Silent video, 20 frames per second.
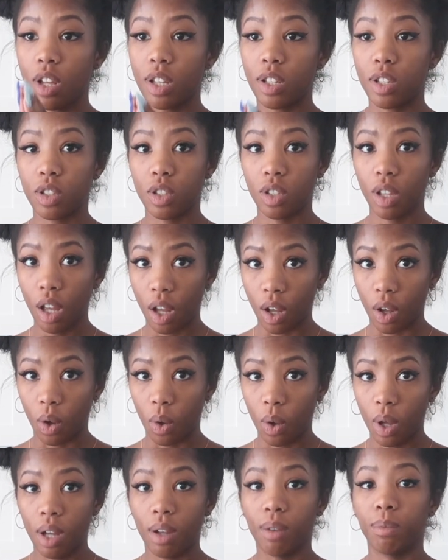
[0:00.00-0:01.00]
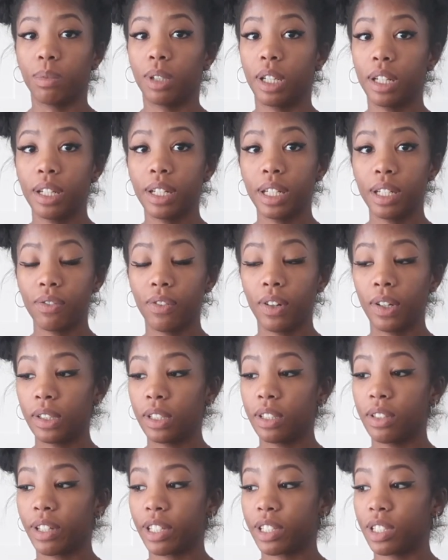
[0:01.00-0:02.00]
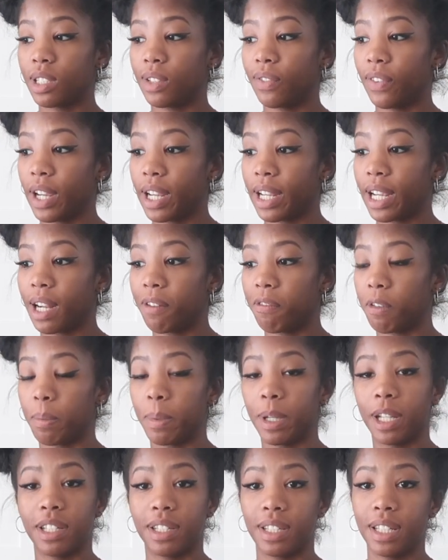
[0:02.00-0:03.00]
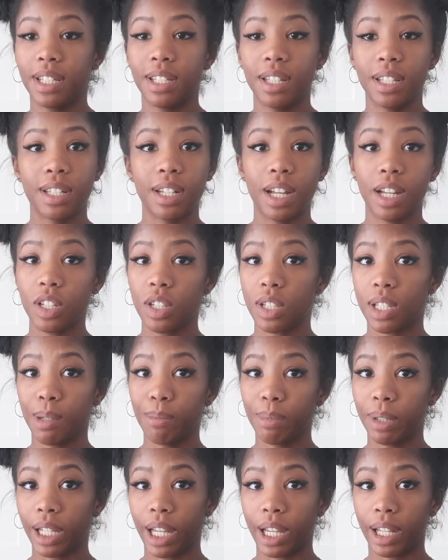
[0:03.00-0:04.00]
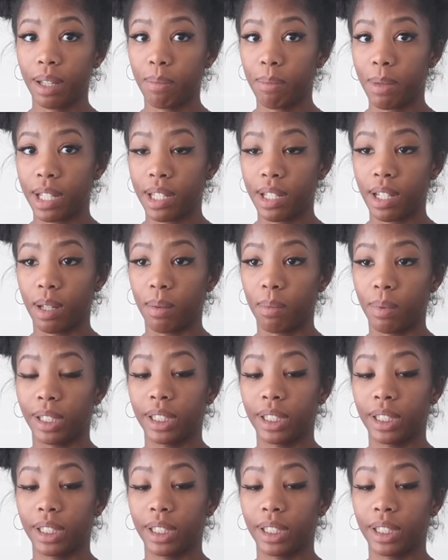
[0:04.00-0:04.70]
So I'm gonna need to follow the directions very carefully because this is not just something I can mess up.